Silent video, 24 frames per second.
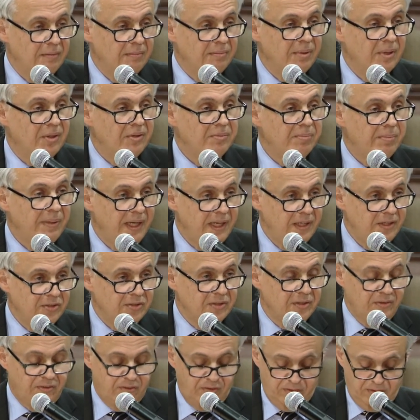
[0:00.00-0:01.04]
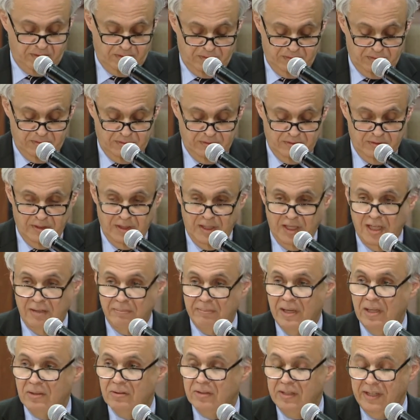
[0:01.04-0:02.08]
Both patients and
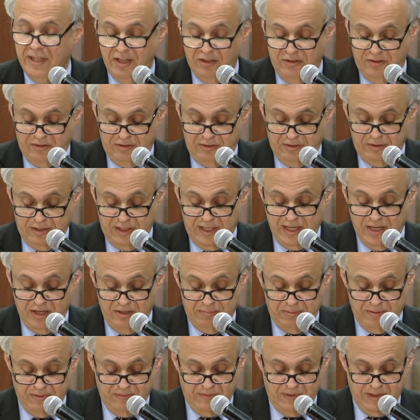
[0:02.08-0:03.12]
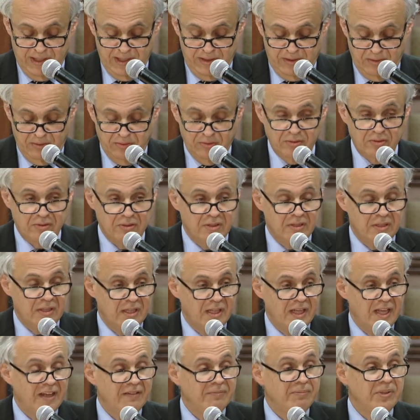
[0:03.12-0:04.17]
mental health care providers
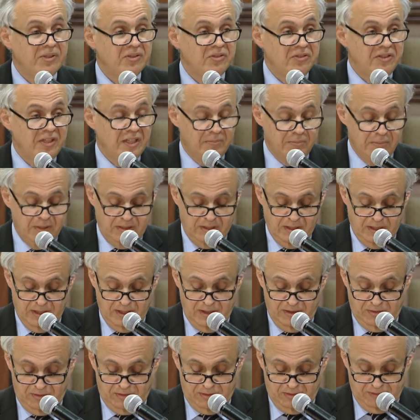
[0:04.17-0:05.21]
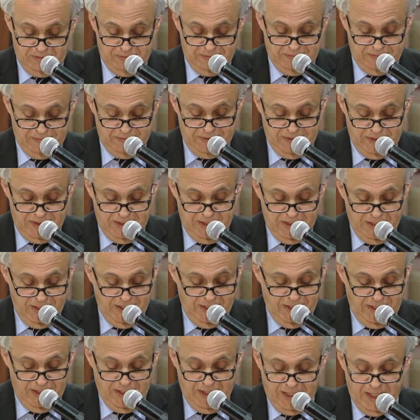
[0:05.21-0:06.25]
have been stigmatized.
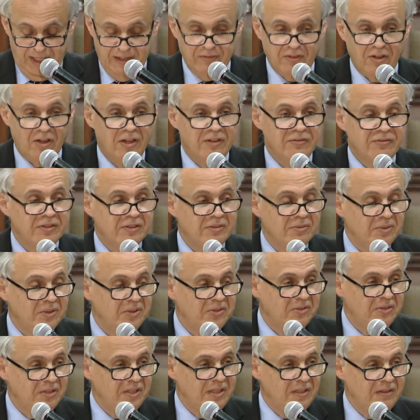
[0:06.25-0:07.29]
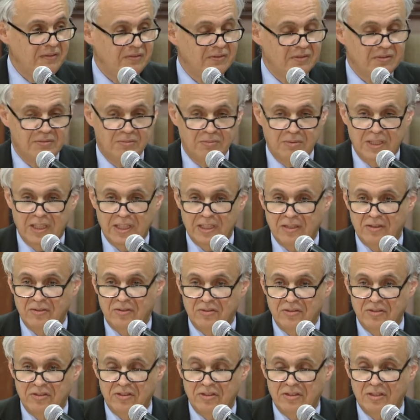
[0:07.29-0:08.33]
I have often received what I
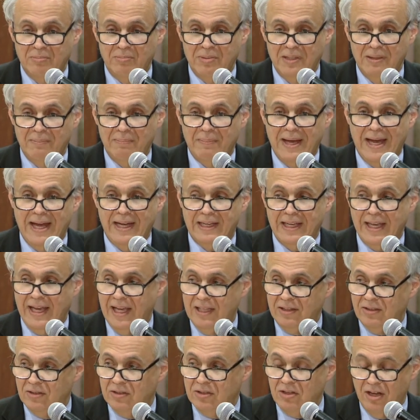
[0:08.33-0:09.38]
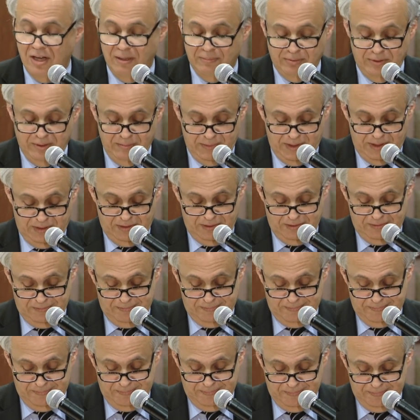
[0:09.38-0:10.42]
consider to be a backhanded compliment.
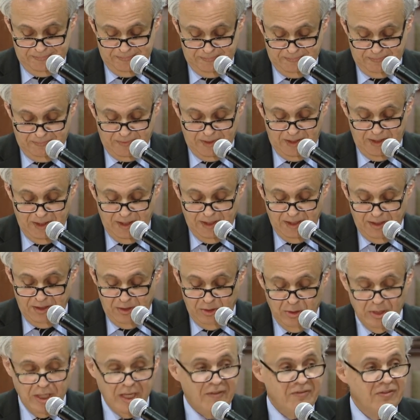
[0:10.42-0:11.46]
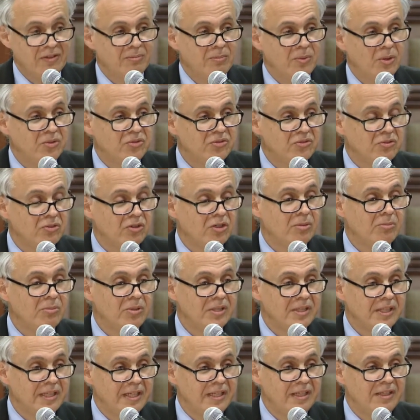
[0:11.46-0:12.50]
You have the most
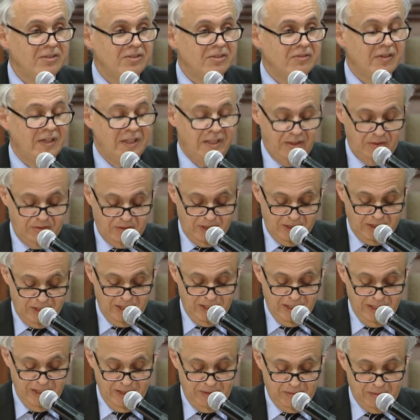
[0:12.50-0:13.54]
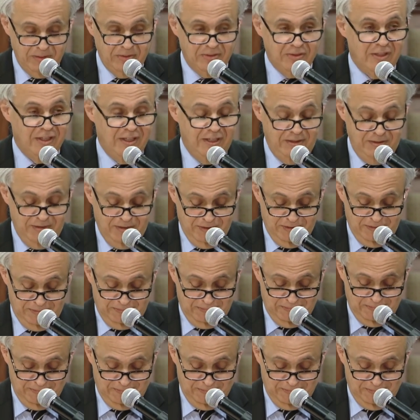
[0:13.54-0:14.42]
normal kids of any psychiatrist I know.